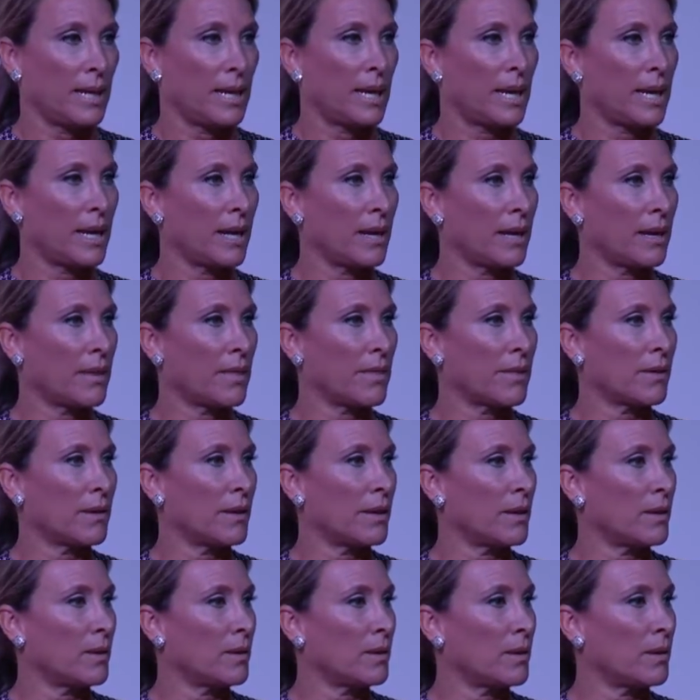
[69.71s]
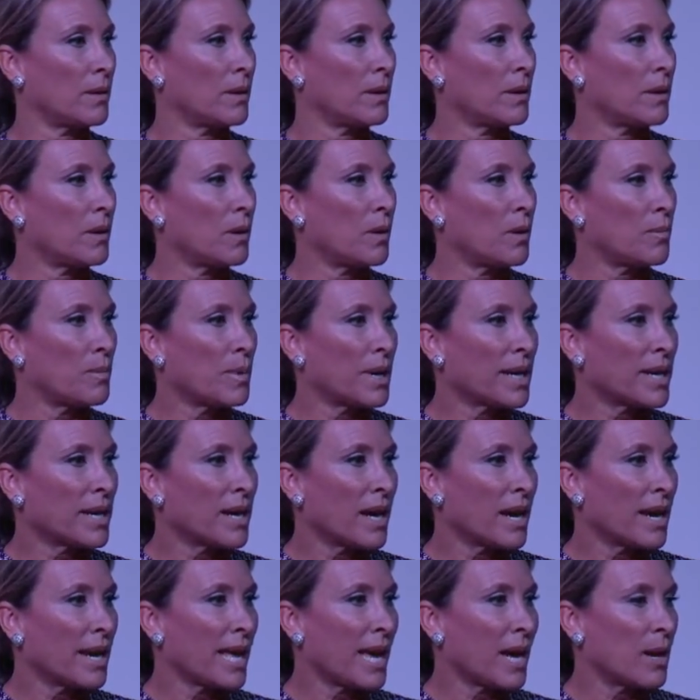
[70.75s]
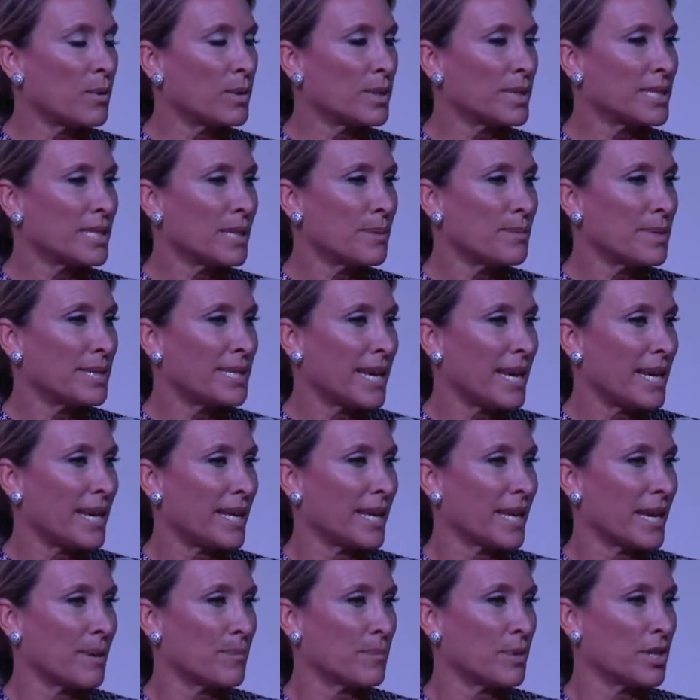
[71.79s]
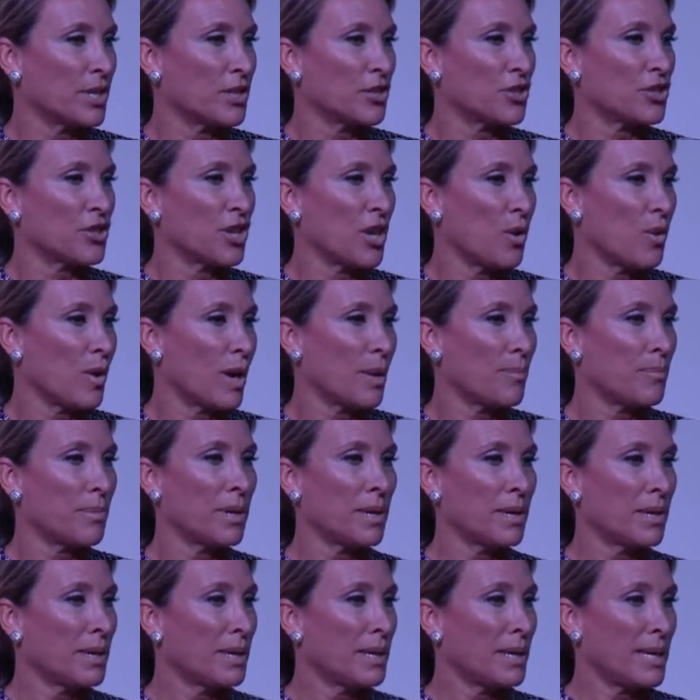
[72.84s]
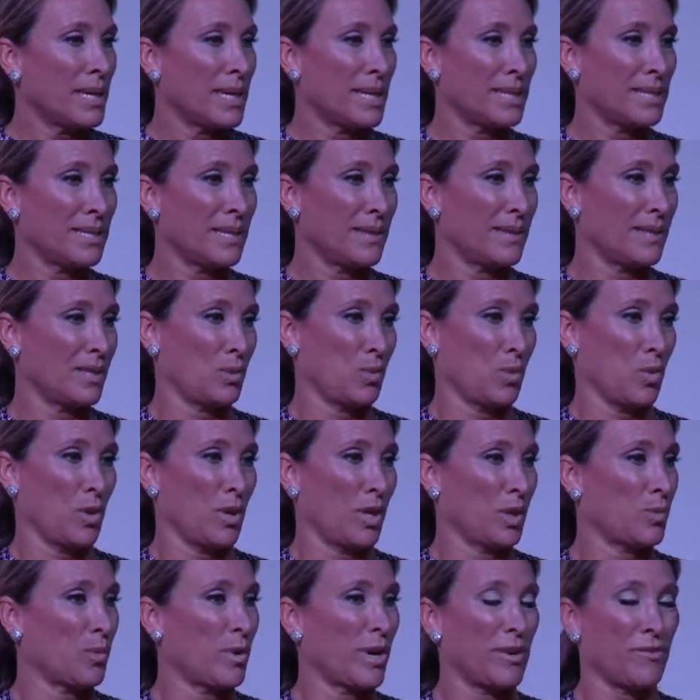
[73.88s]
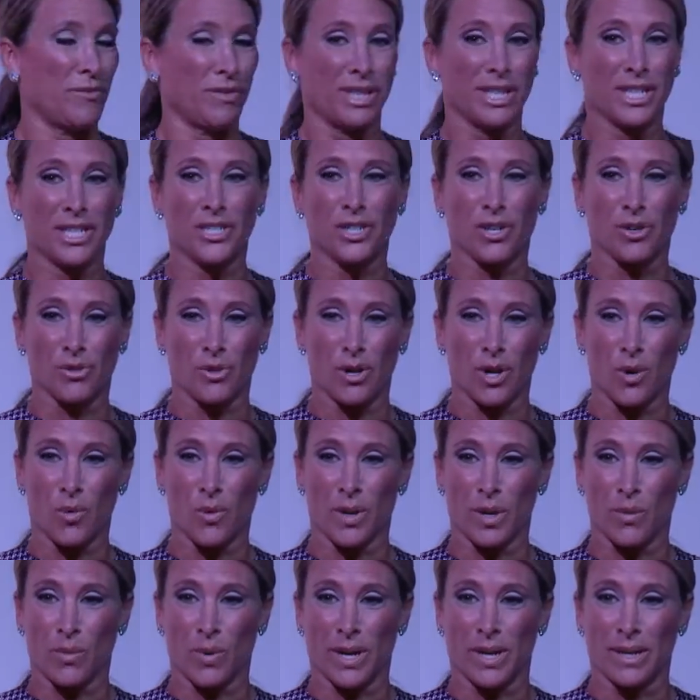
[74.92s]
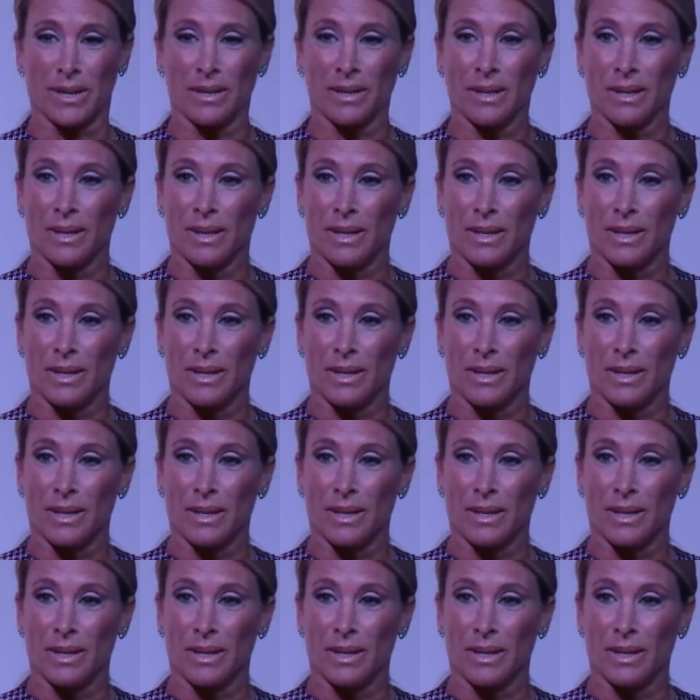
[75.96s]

And I thought, oh my God, how intimidating. I'm going to show up into this world where I really don't know anyone.